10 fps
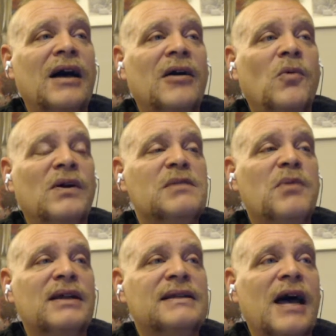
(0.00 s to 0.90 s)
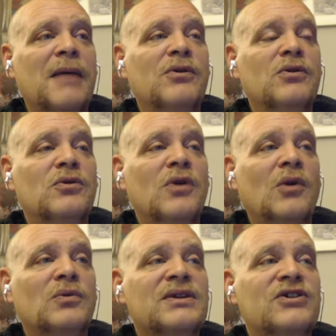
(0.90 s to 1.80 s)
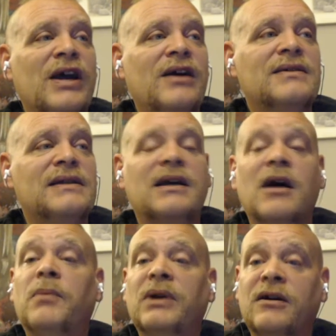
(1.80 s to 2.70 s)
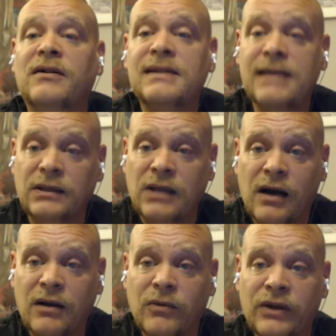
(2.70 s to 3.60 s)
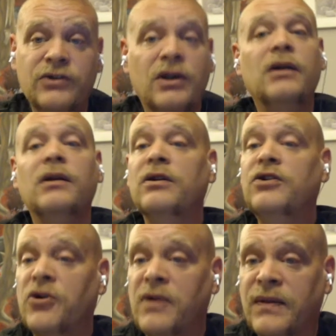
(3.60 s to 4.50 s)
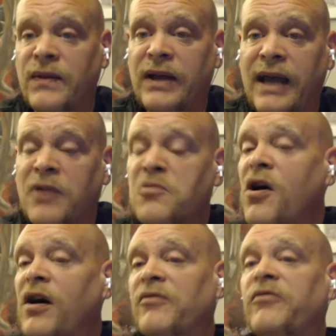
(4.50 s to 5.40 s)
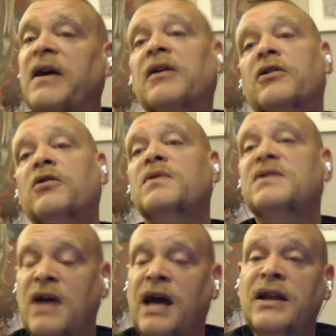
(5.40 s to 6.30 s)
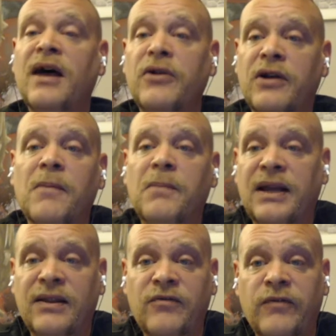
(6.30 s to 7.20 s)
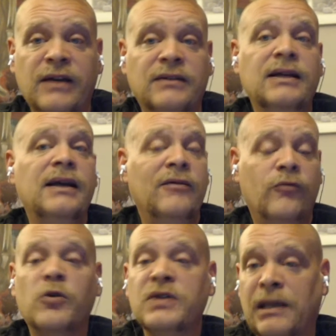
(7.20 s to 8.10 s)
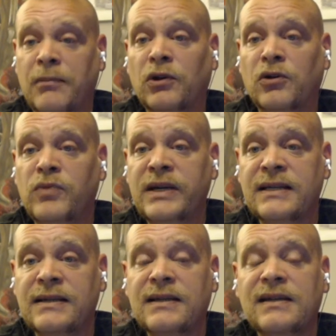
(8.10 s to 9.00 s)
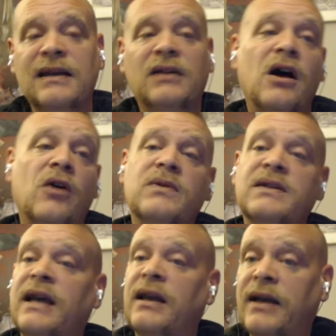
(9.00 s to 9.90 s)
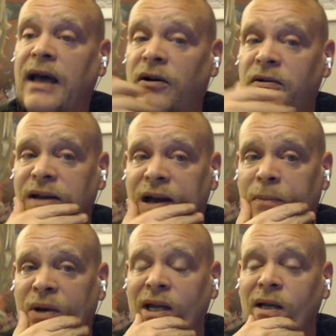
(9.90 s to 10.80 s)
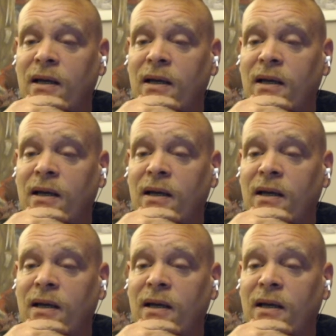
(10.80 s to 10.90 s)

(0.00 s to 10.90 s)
once upon a time who owns shares in a company called Celllock, which during the Enron failure was another company that failed for similar reasons. Celllock was again a Calgary company,